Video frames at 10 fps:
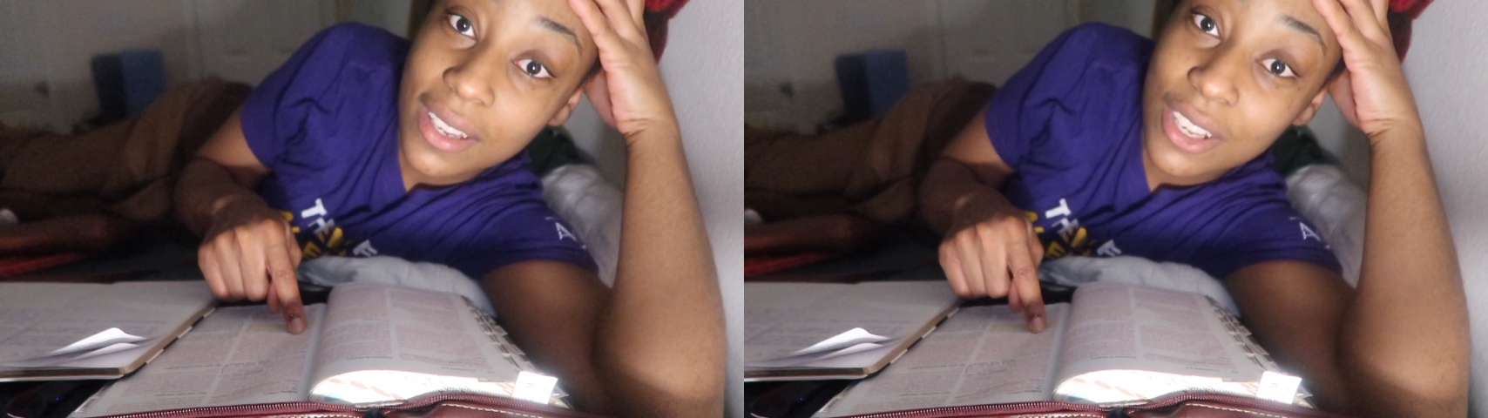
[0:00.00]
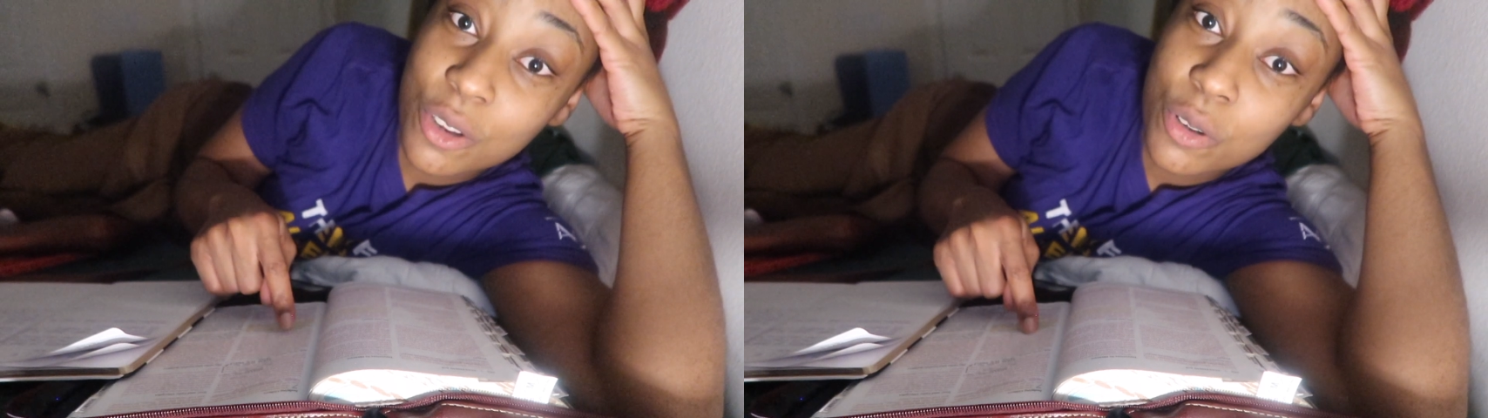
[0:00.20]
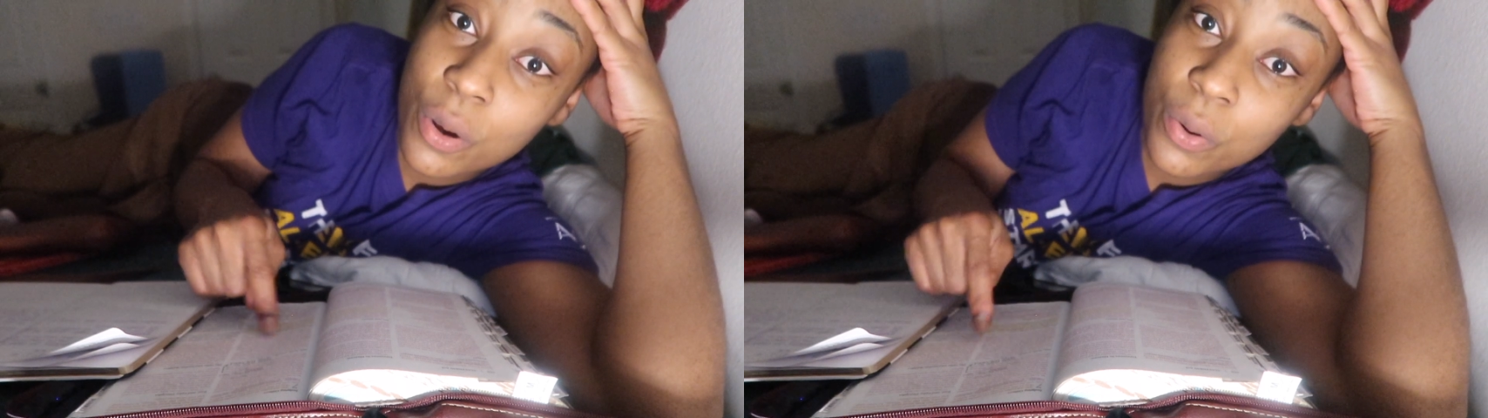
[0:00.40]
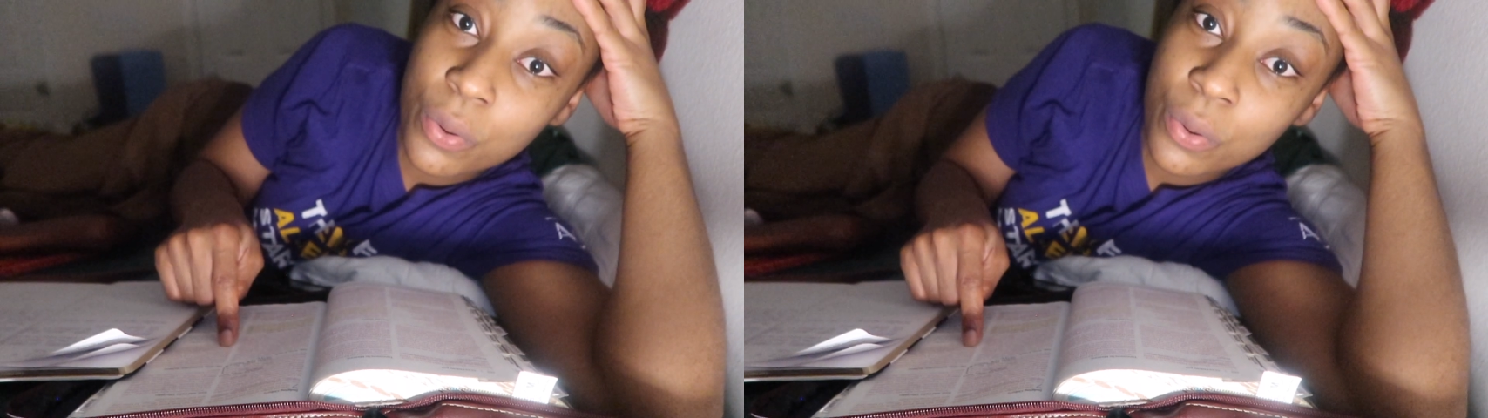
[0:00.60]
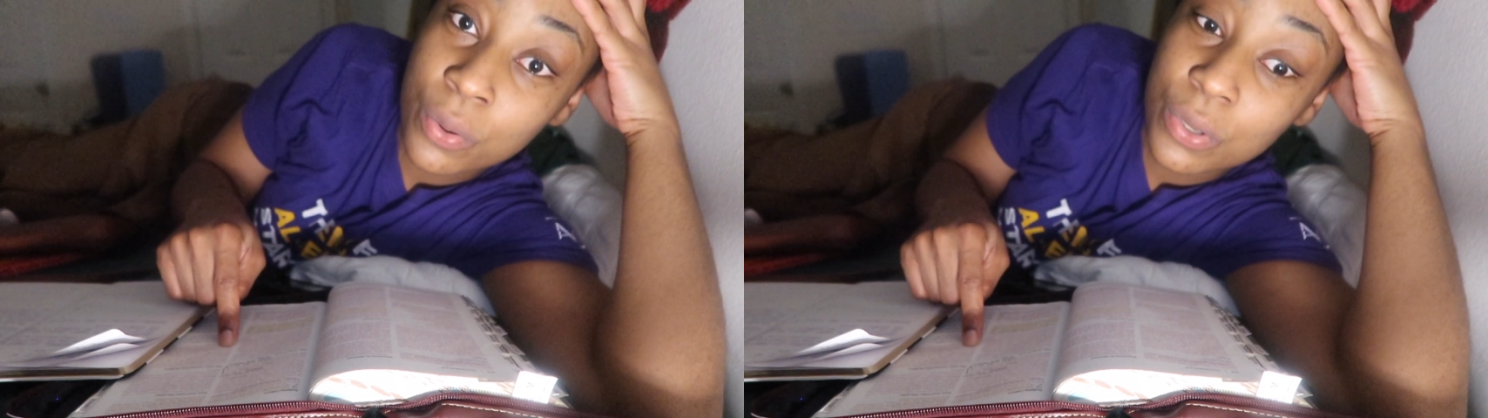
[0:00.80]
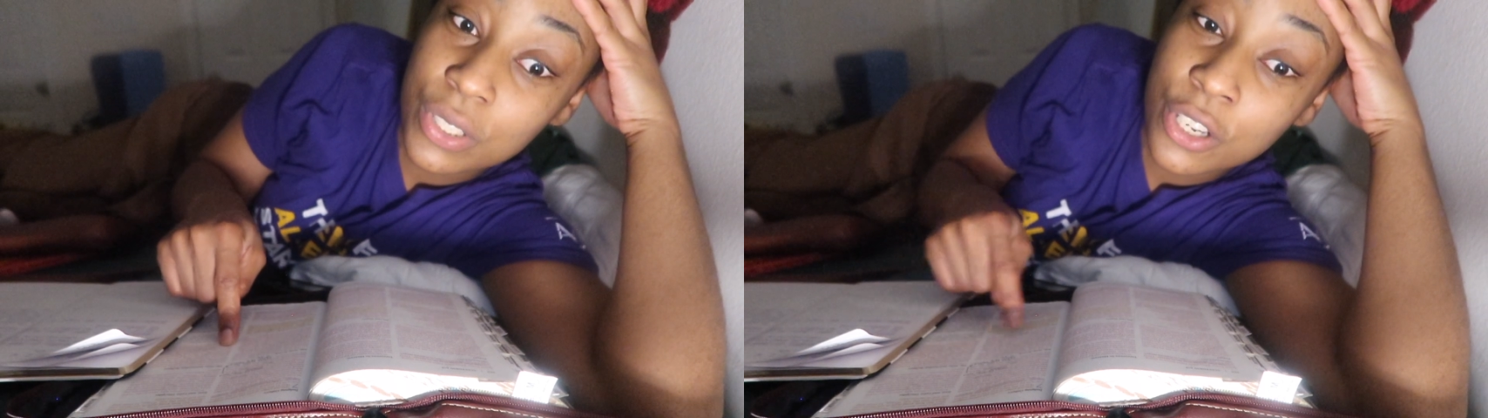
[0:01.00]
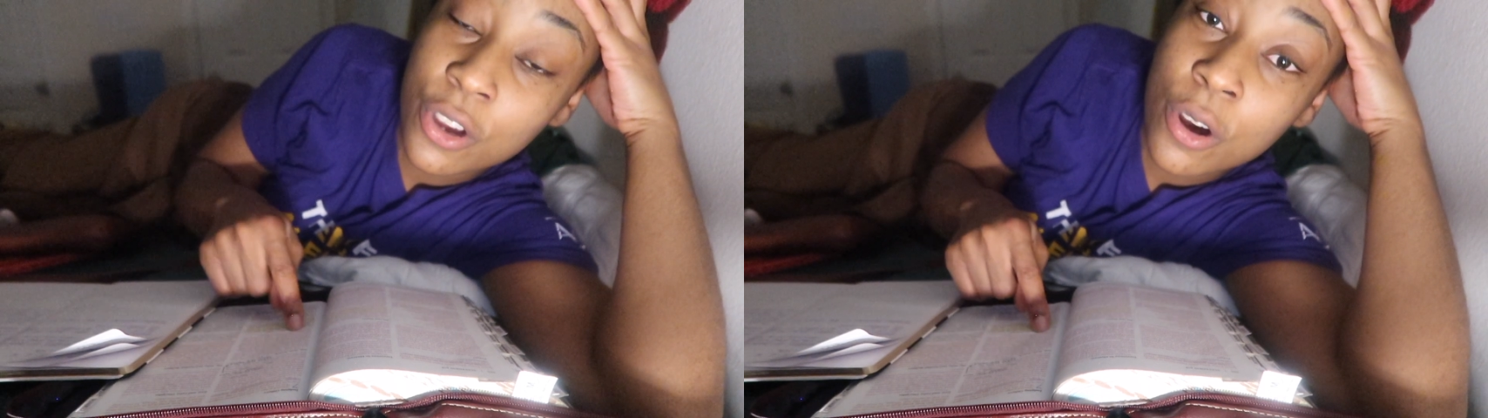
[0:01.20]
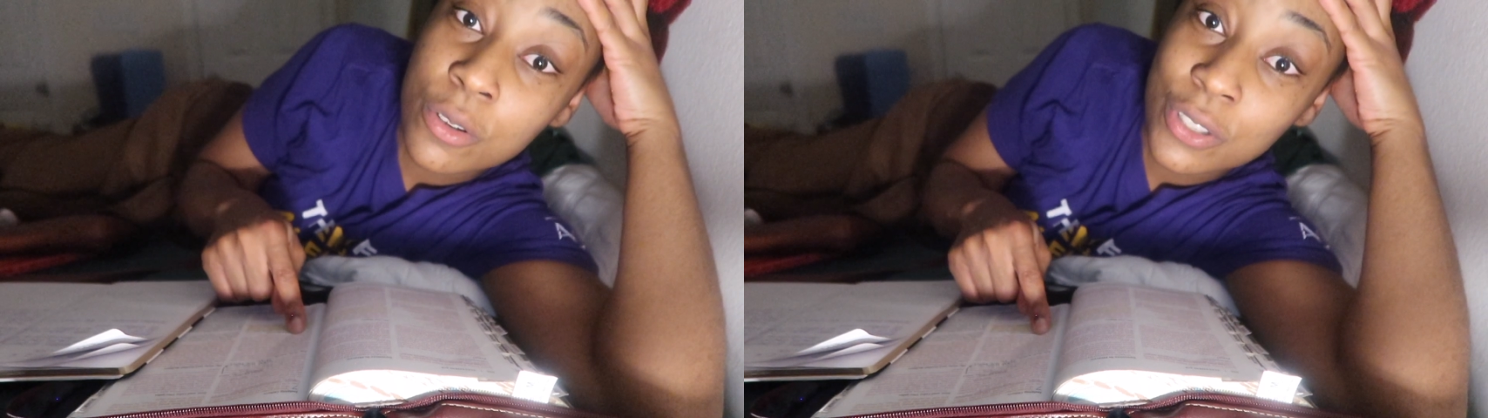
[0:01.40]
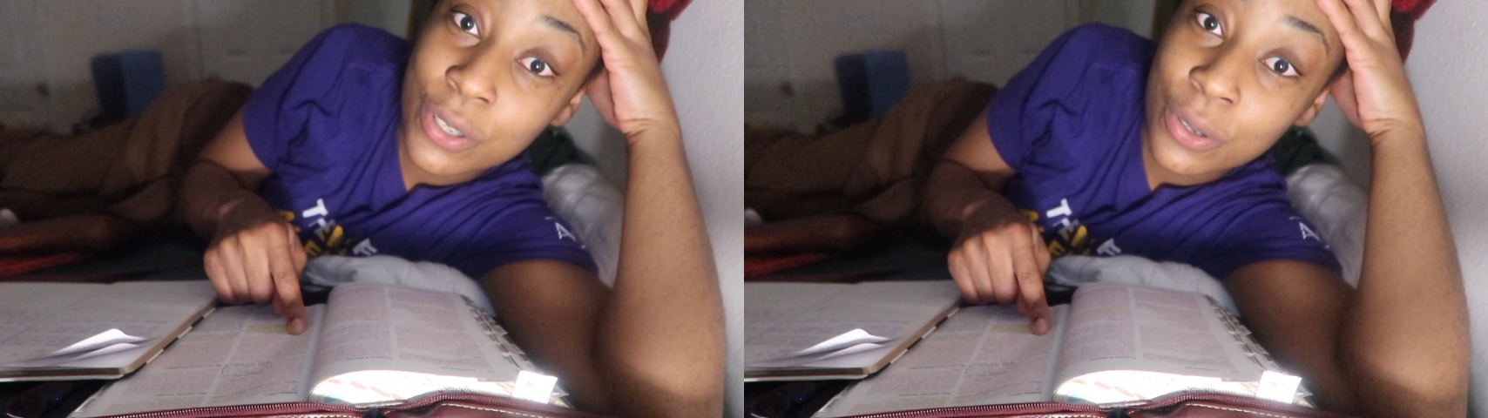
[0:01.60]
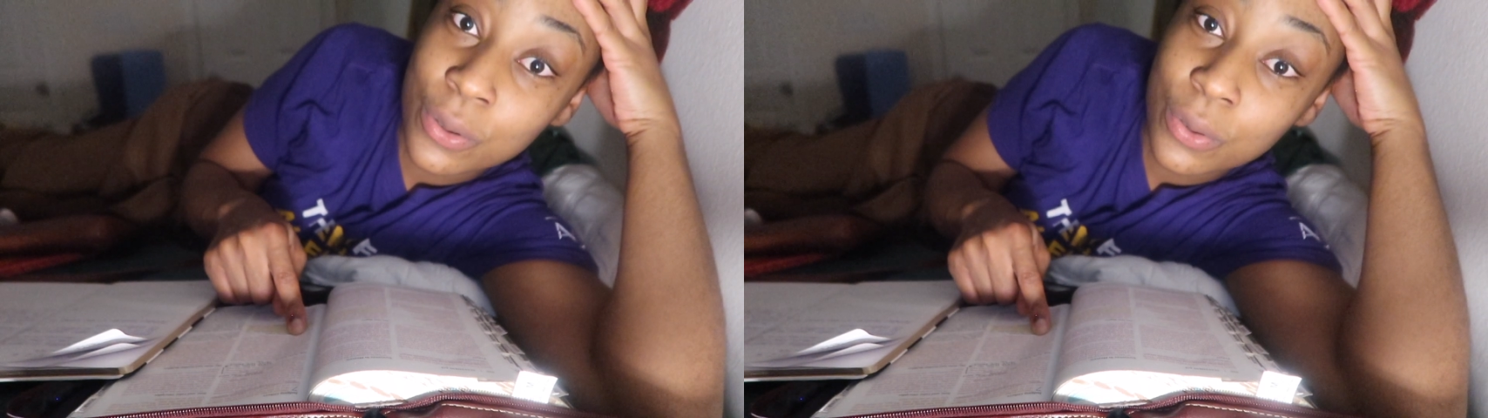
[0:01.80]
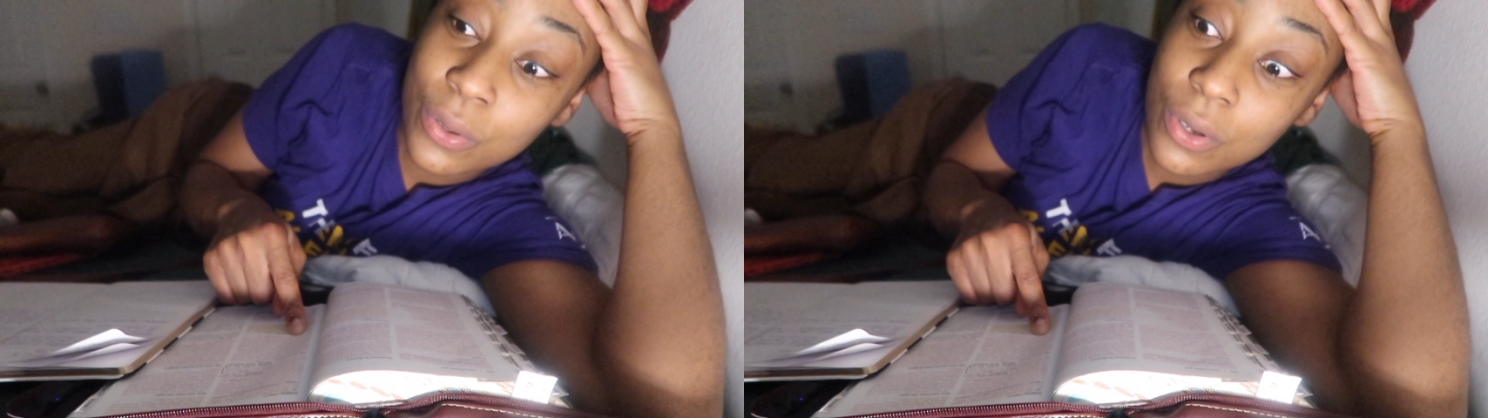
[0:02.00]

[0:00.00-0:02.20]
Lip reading: you know who to go to